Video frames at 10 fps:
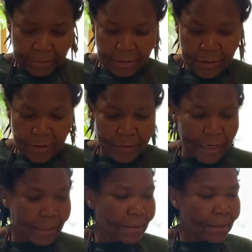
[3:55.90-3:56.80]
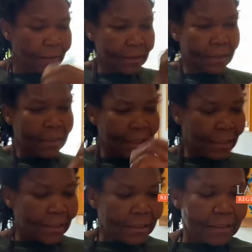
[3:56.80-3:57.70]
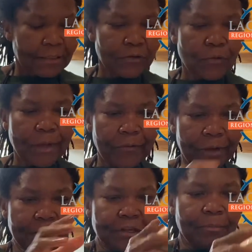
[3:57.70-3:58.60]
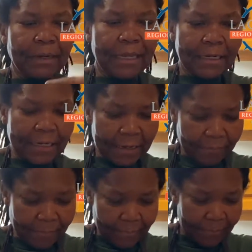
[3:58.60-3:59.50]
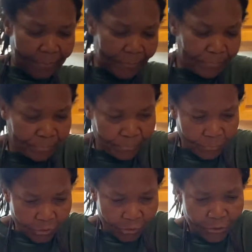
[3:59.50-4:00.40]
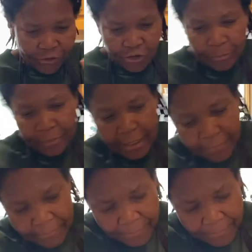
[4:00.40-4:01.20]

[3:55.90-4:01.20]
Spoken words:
All right. So we're going to blend them or chop them.